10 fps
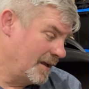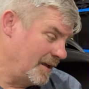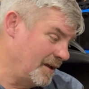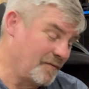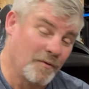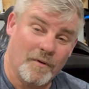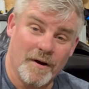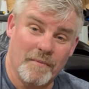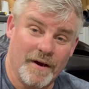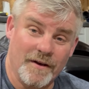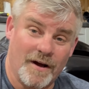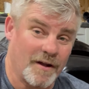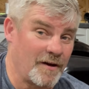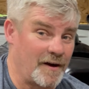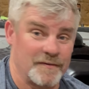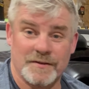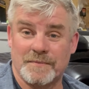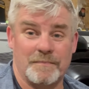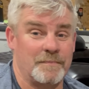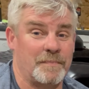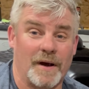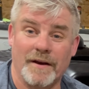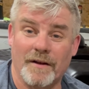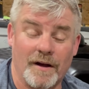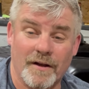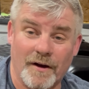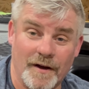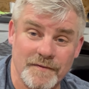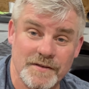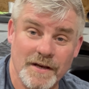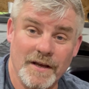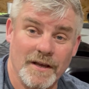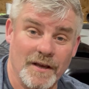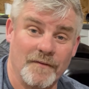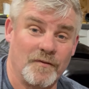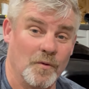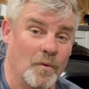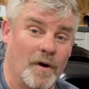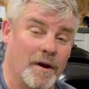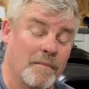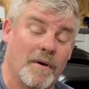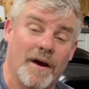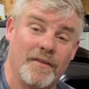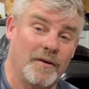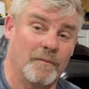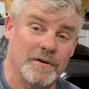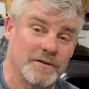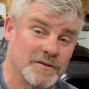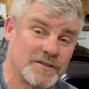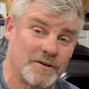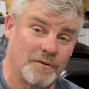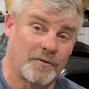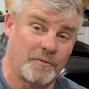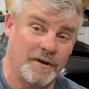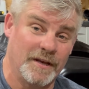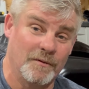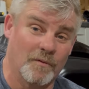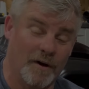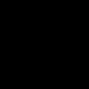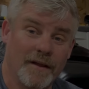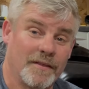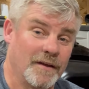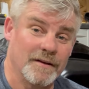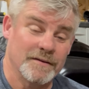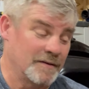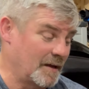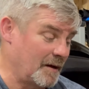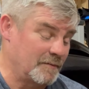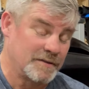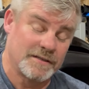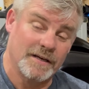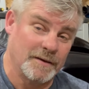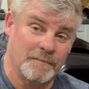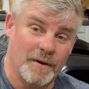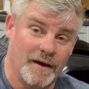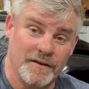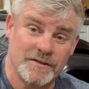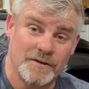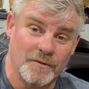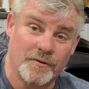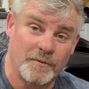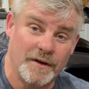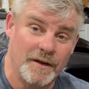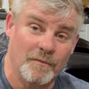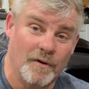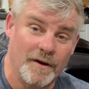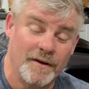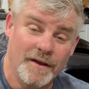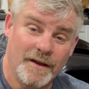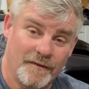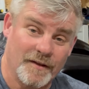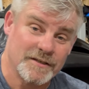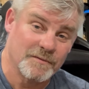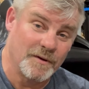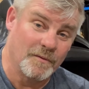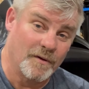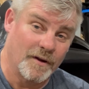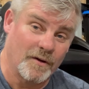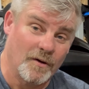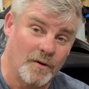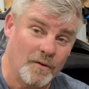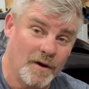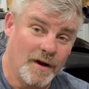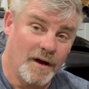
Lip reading: If you want to buy knockoffs, buy knockoffs. If you want to buy the original Zero 3D one, then I would say buy the Zero 3D one if that's the way you want to go.